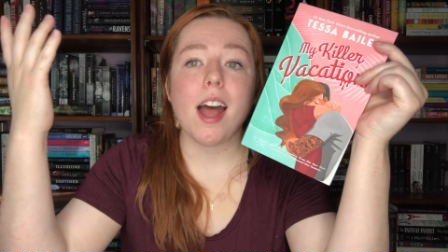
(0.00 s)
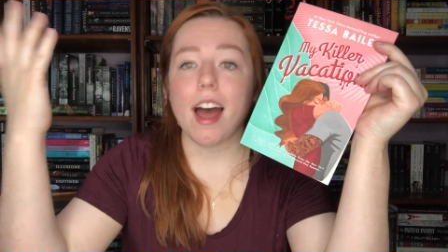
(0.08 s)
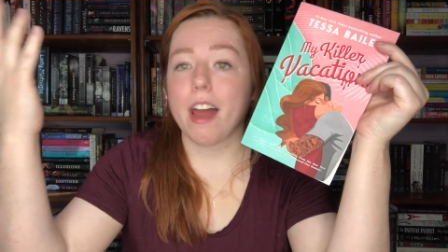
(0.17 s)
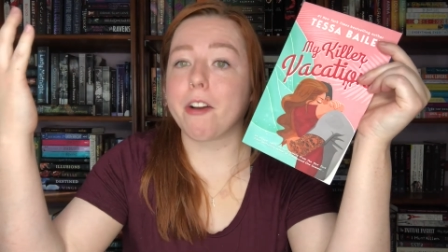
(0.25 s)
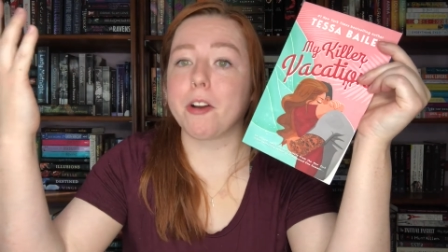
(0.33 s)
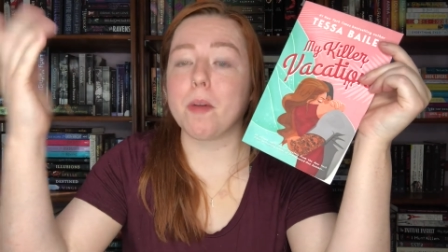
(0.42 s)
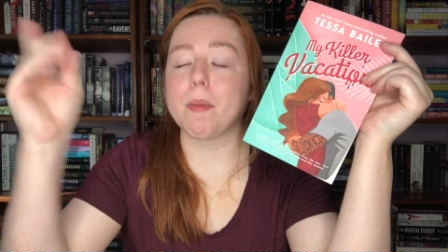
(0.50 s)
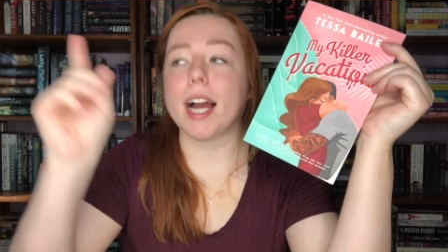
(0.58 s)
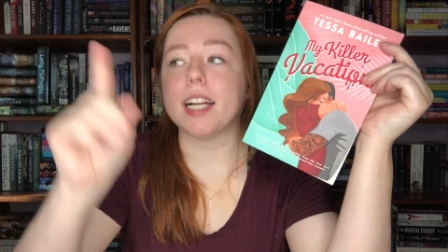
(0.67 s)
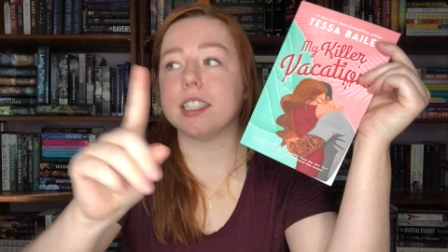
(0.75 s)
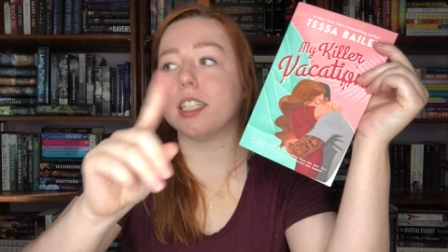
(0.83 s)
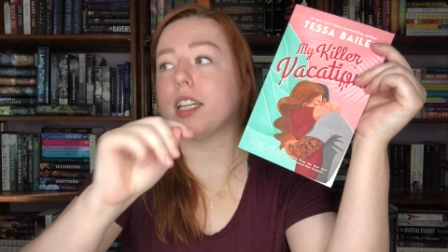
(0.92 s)
I don't know, but I
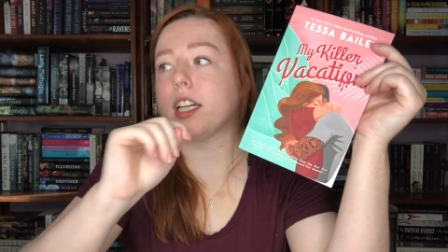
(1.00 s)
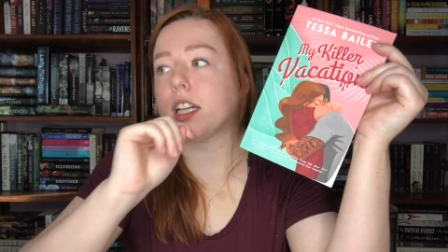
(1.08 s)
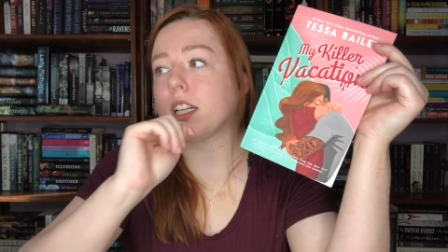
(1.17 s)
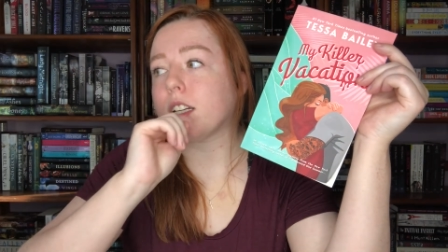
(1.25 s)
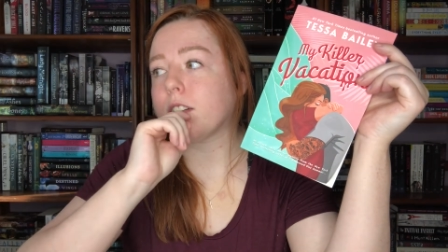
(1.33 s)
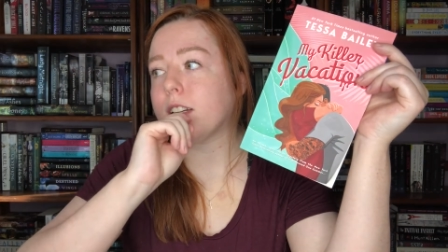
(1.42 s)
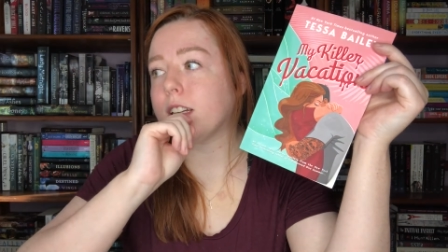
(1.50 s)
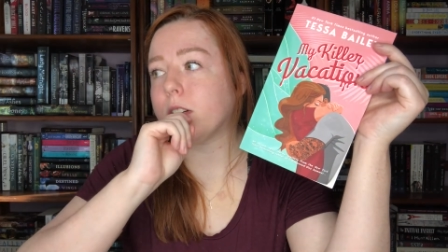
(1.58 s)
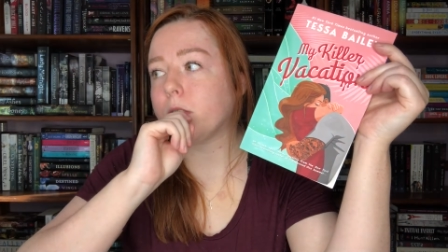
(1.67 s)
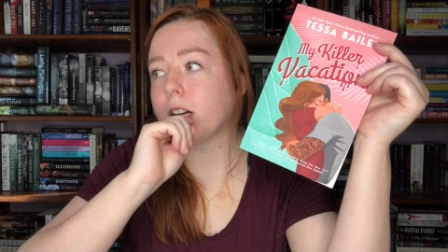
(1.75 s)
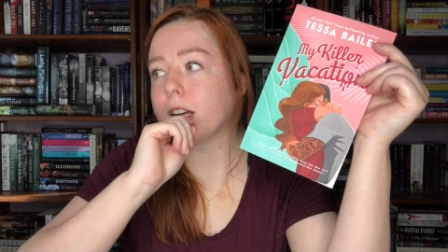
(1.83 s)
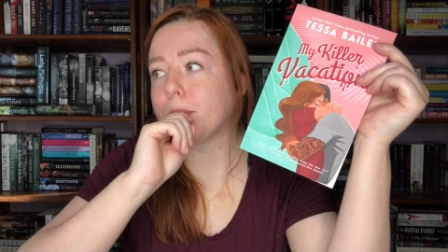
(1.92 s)
did get
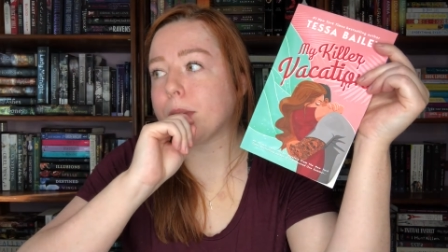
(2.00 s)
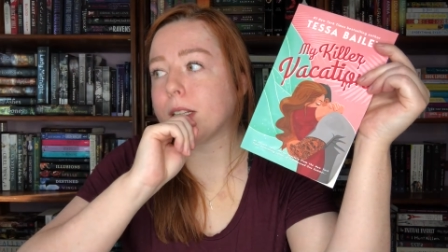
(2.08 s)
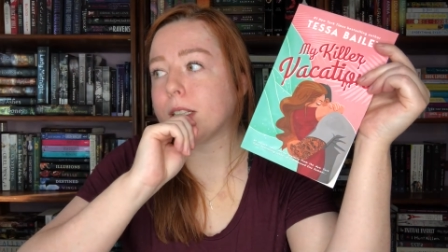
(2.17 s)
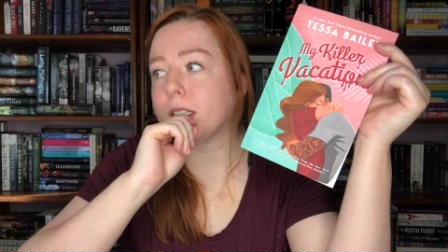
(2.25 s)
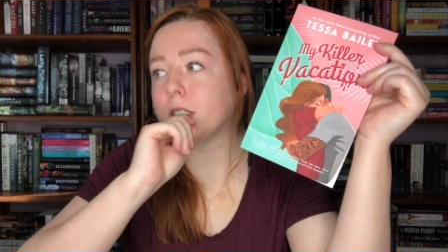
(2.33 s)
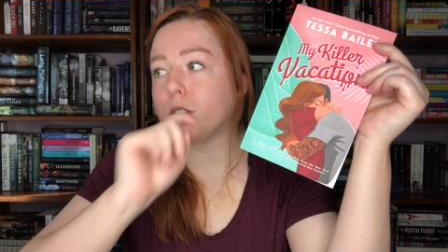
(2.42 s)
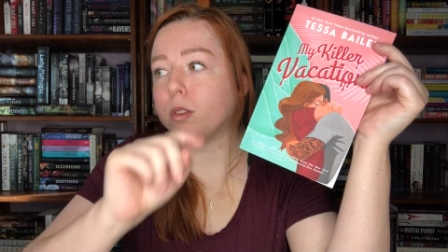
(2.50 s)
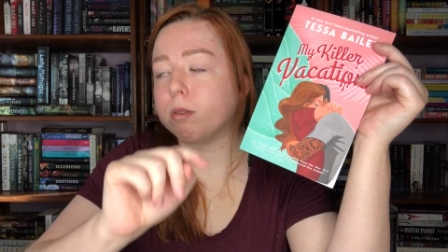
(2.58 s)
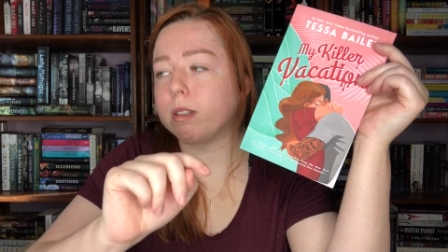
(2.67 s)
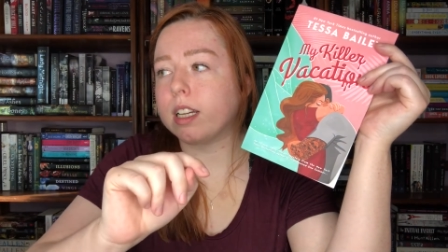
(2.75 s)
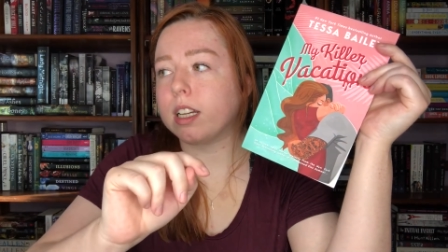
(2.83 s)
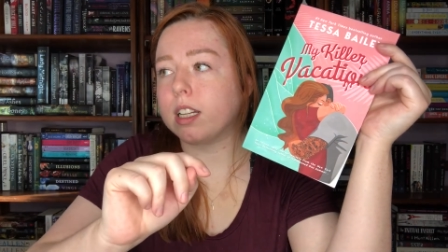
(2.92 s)
recommended to
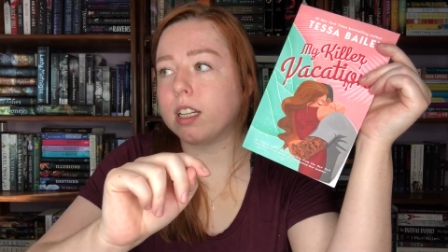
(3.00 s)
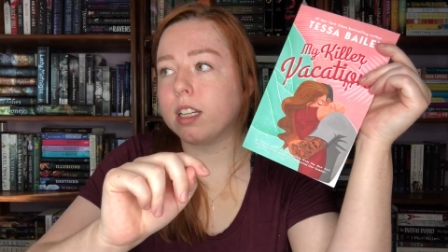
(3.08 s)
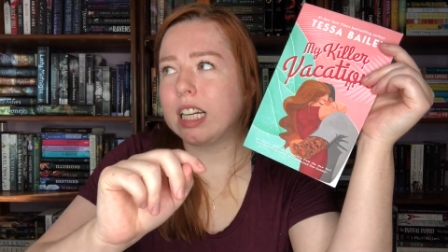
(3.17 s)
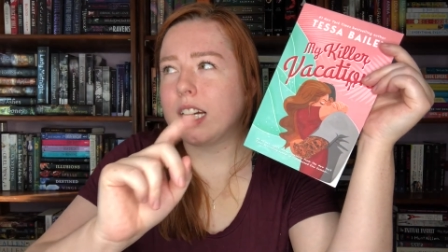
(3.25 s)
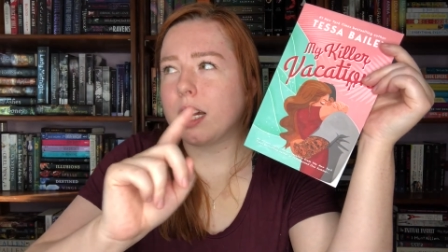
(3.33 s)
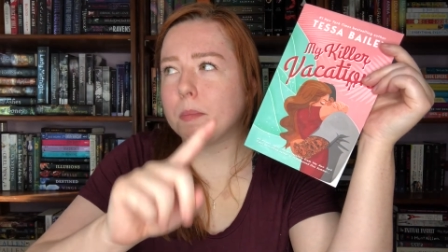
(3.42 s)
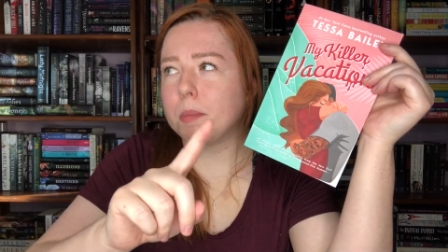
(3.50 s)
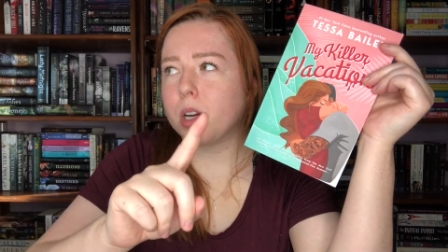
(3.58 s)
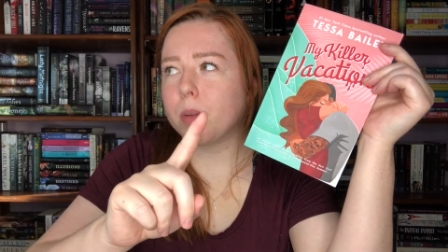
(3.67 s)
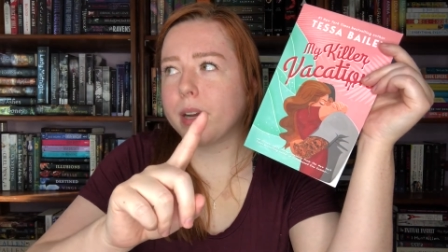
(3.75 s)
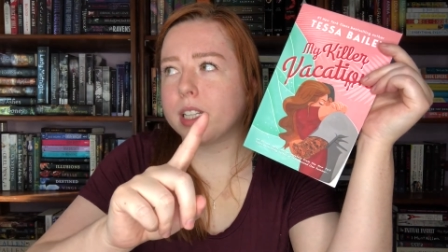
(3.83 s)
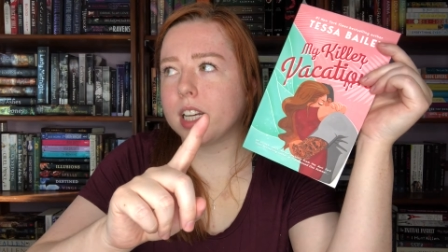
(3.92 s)
read a
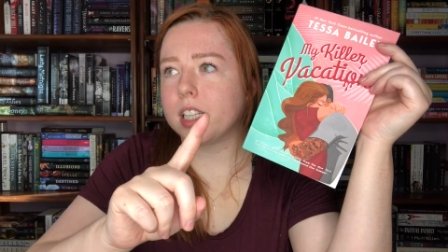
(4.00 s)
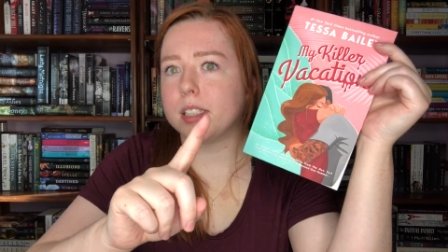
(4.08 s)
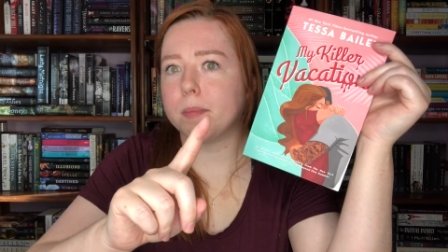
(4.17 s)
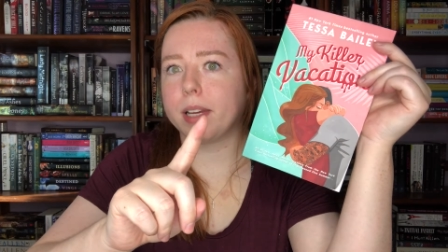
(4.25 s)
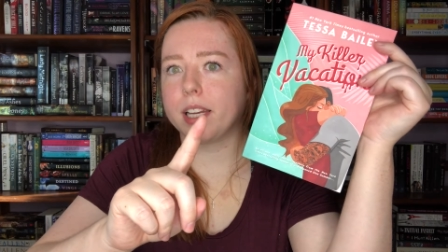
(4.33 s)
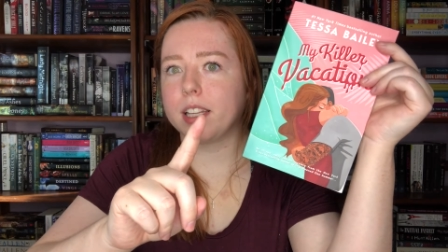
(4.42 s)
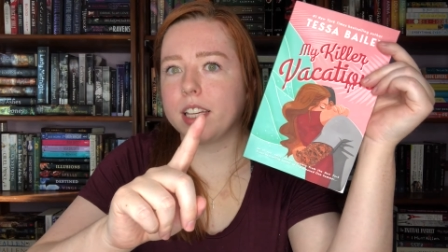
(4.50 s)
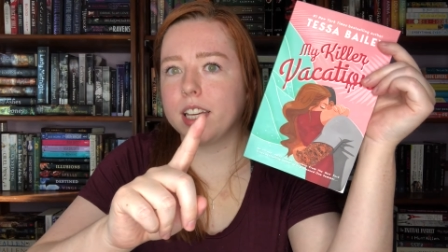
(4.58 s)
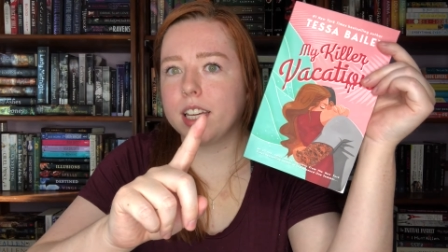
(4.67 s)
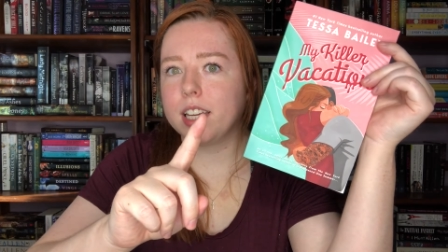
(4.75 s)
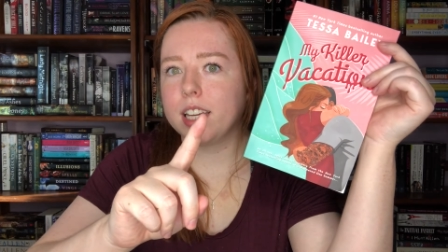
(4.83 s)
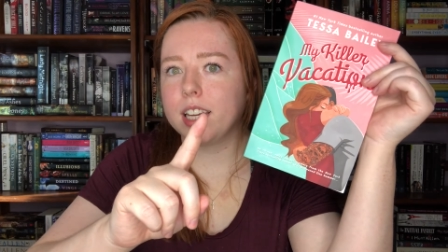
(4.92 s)
book by Tessa
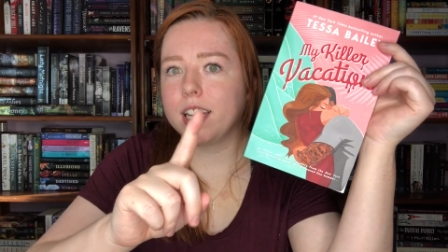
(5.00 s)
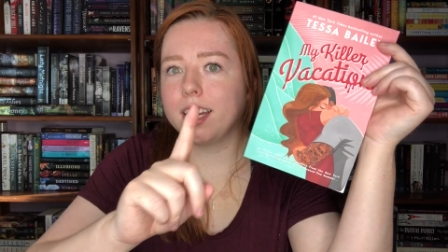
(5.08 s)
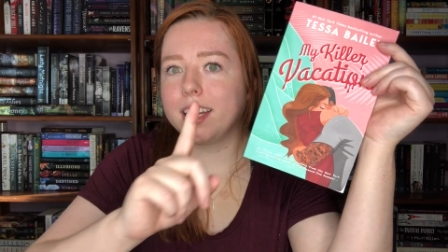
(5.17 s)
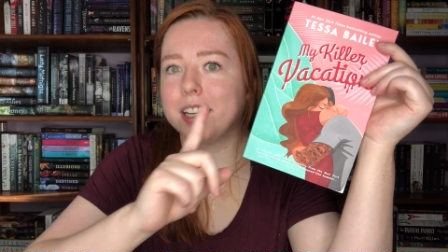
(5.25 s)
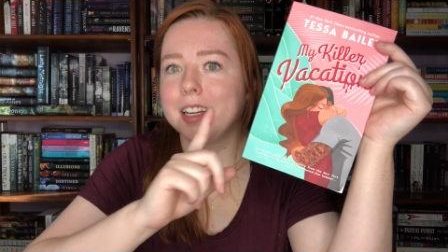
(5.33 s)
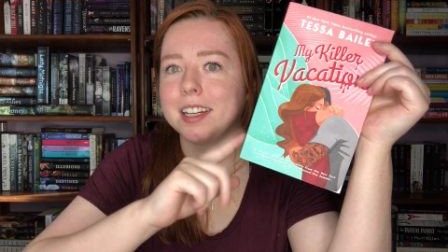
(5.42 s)
Bailey, and